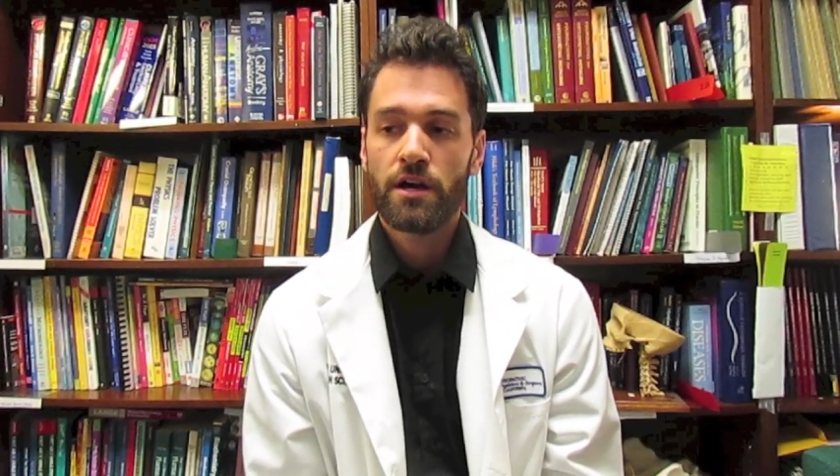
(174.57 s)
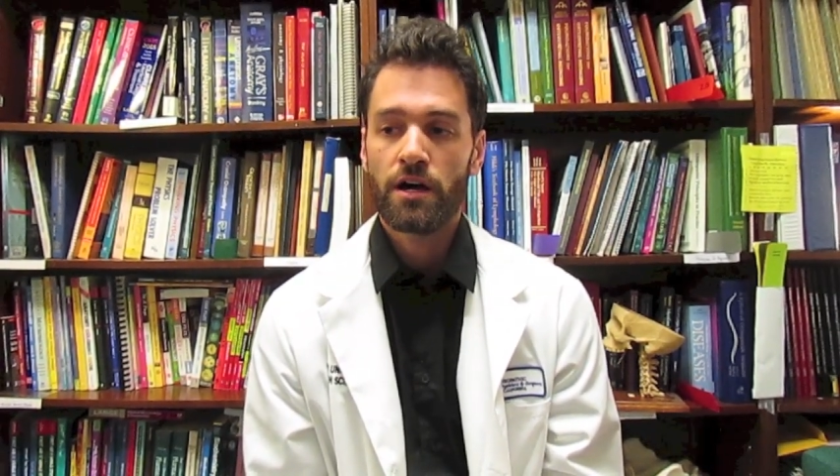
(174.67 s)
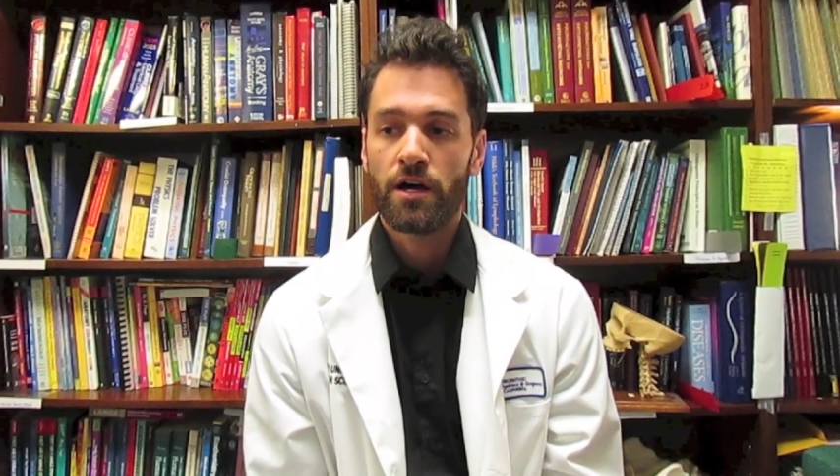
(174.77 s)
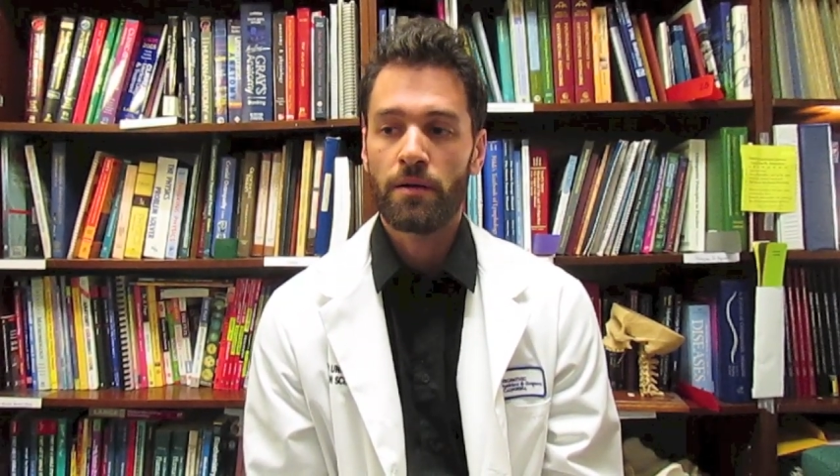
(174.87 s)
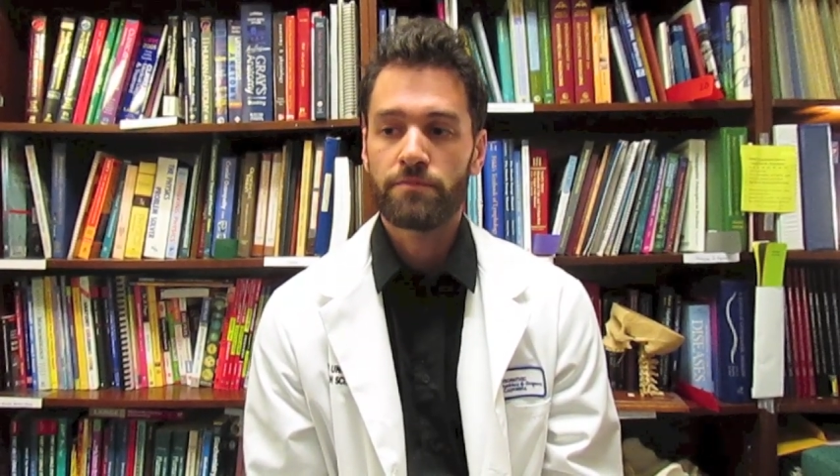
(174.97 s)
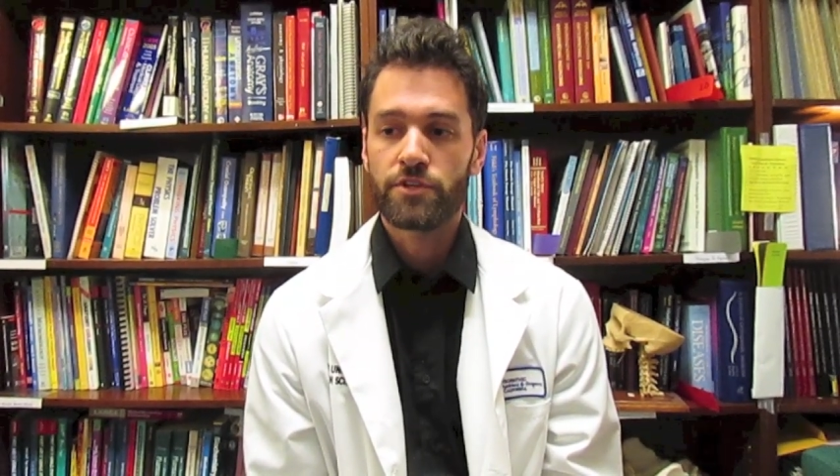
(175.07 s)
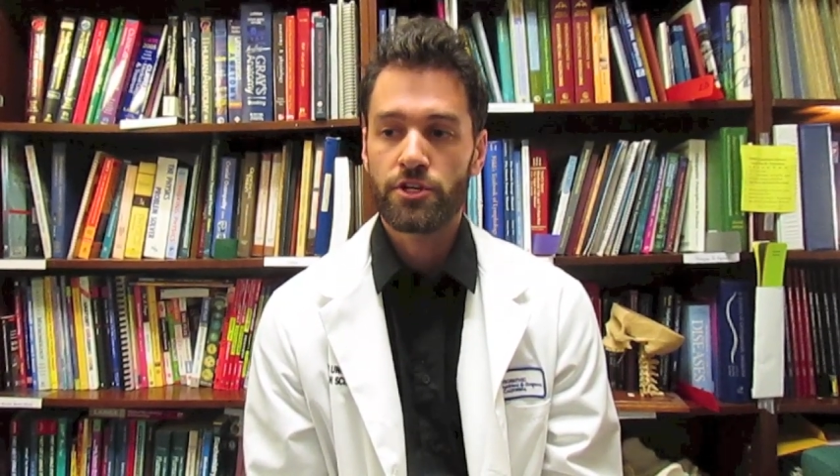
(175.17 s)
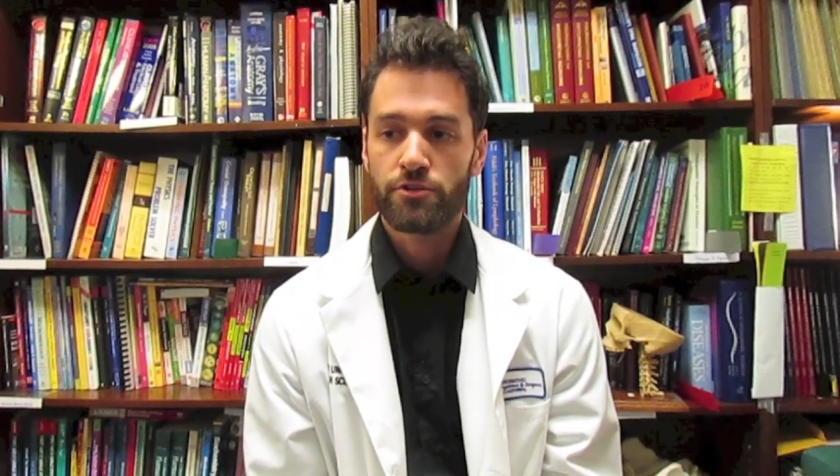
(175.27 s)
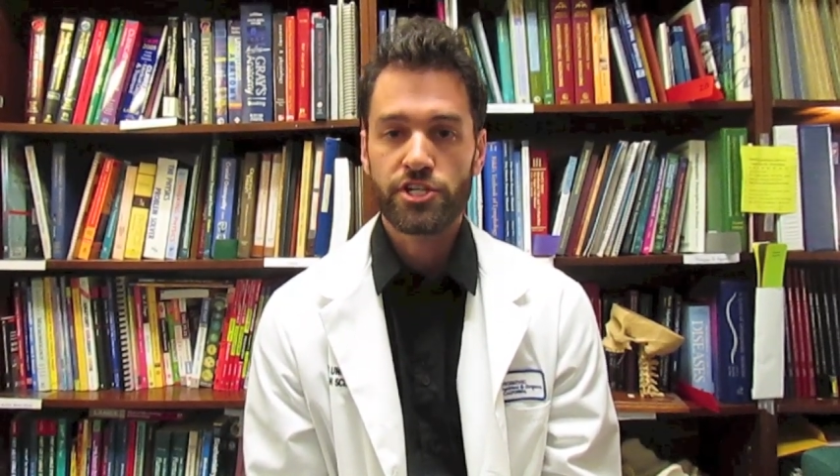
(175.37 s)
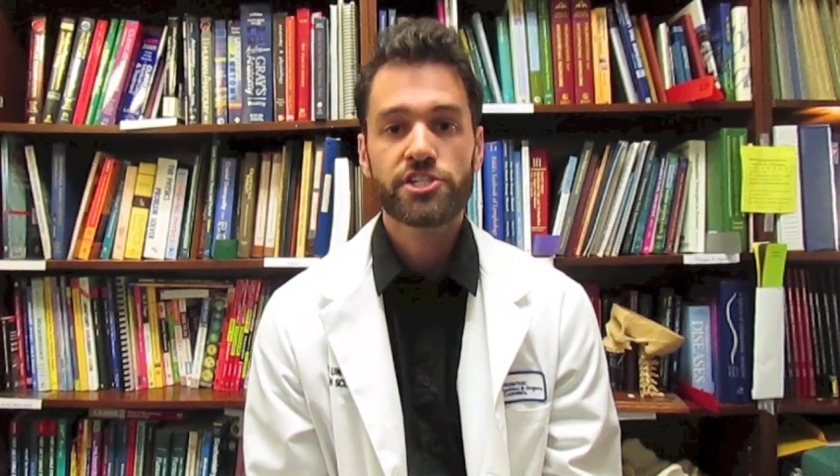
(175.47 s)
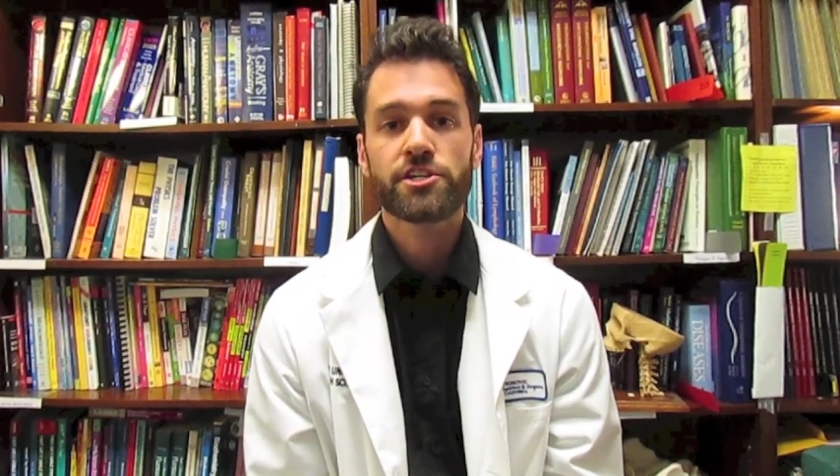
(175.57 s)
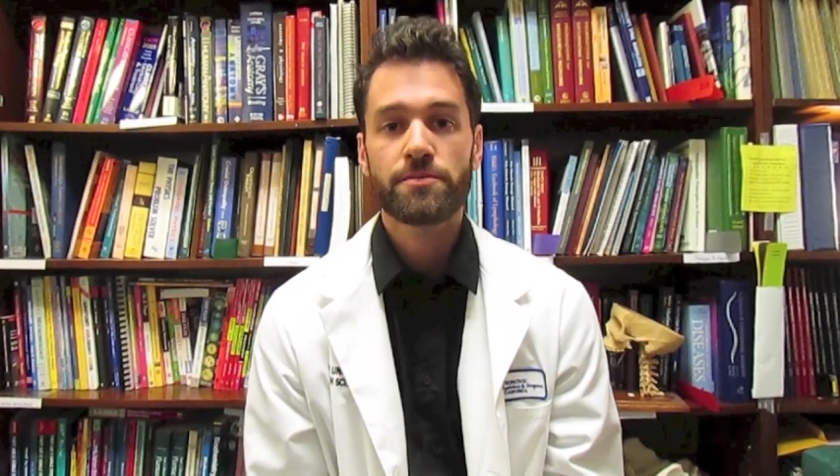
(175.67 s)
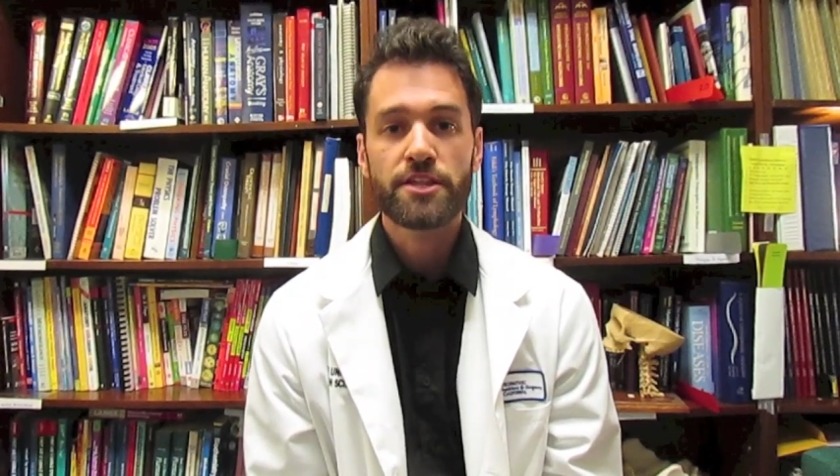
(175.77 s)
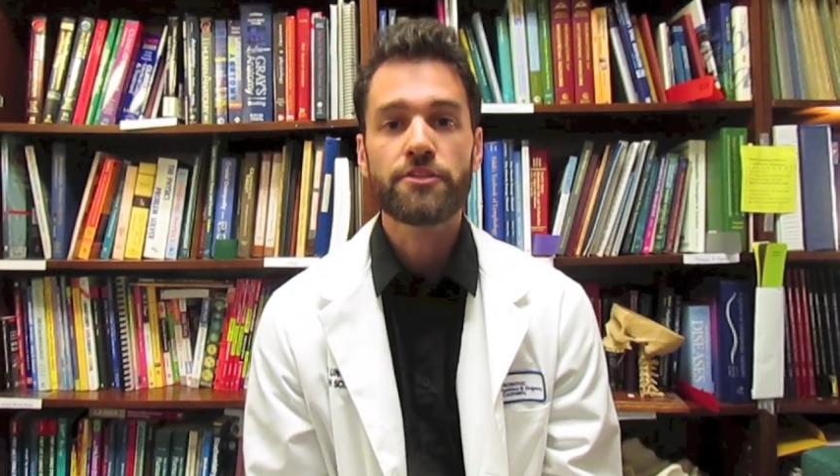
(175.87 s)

Um, you know, just to be